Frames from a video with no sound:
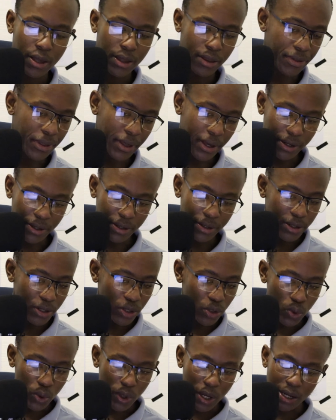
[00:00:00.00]
then
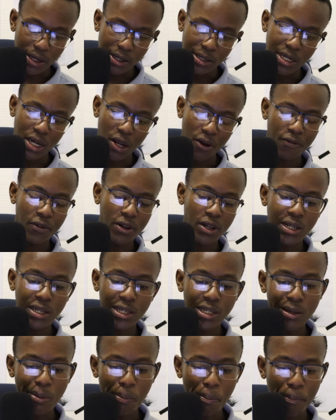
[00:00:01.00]
you can
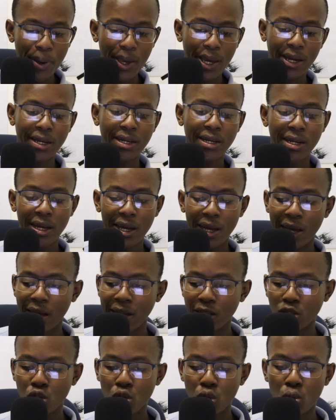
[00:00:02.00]
definitely pick
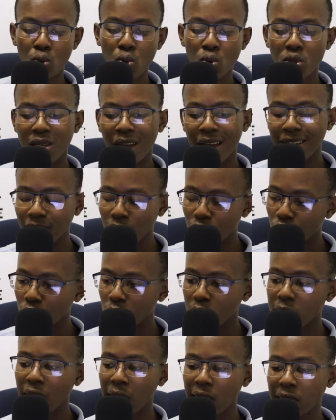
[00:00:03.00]
and choose and
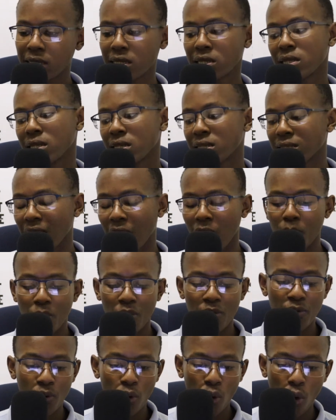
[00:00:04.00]
create the type
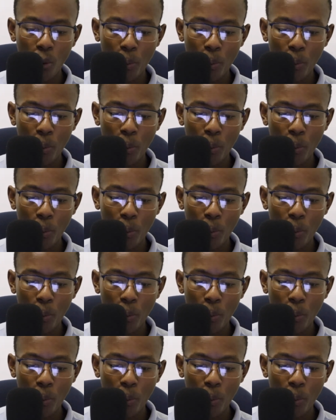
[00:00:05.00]
of